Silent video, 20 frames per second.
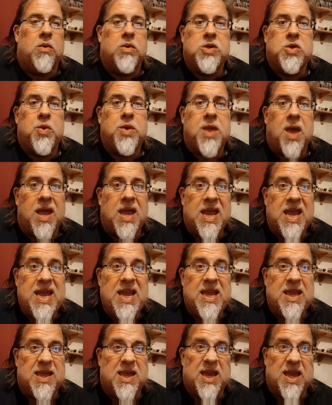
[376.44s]
we say
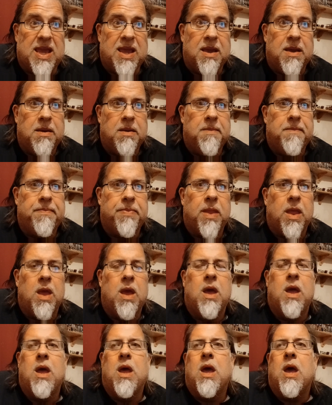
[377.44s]
easy.
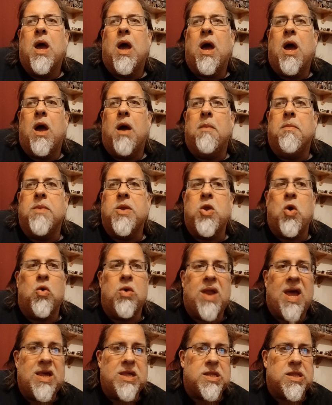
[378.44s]
You're
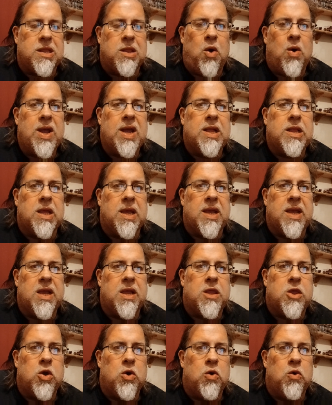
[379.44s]
less likely
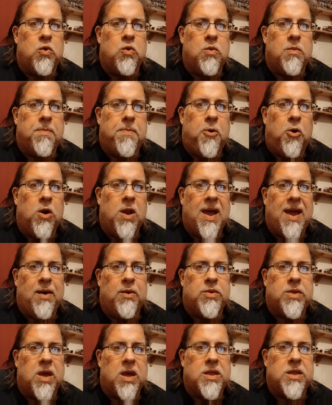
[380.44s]
to pull
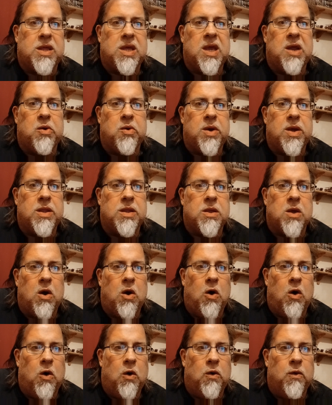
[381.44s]
out a series
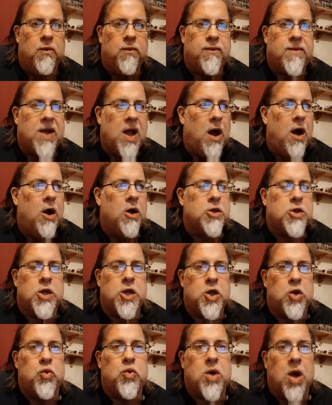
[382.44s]
of cards
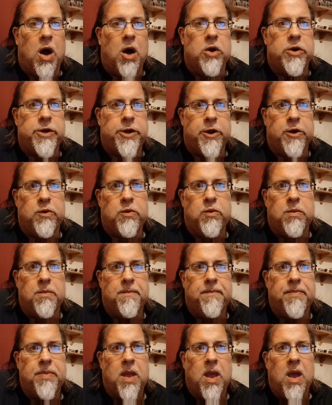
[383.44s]
you can't do.
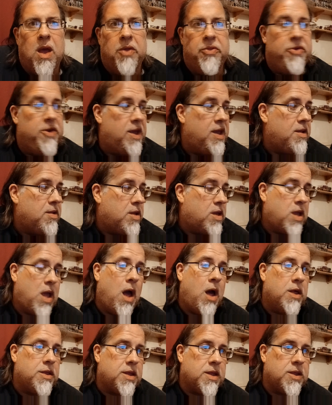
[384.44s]
The
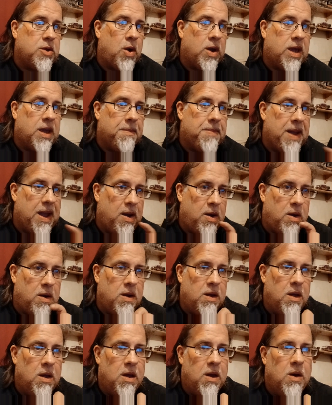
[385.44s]
cast of psychic power,
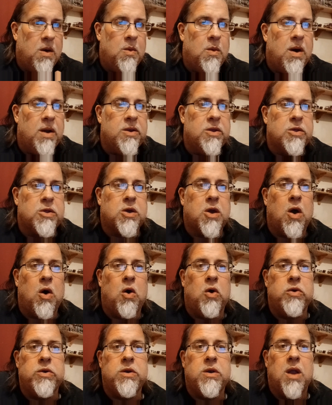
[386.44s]
one has
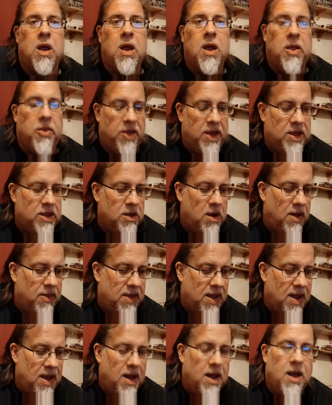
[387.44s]
gone, things like
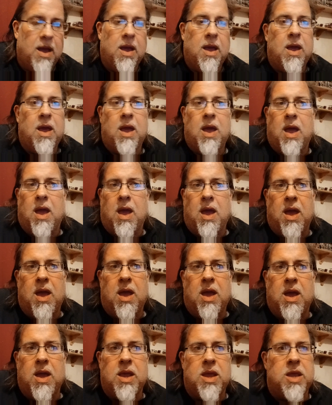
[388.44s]
that.
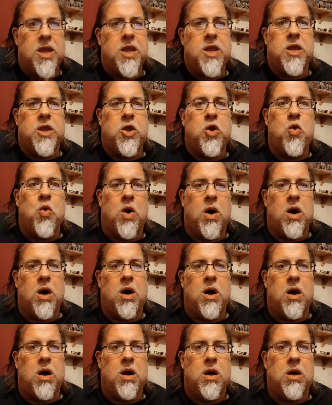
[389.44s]
You
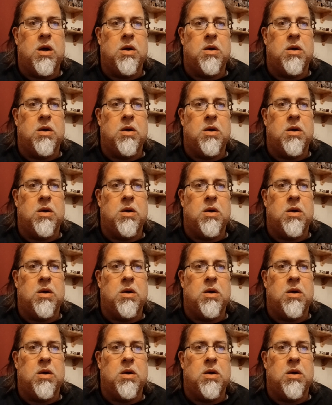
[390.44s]
are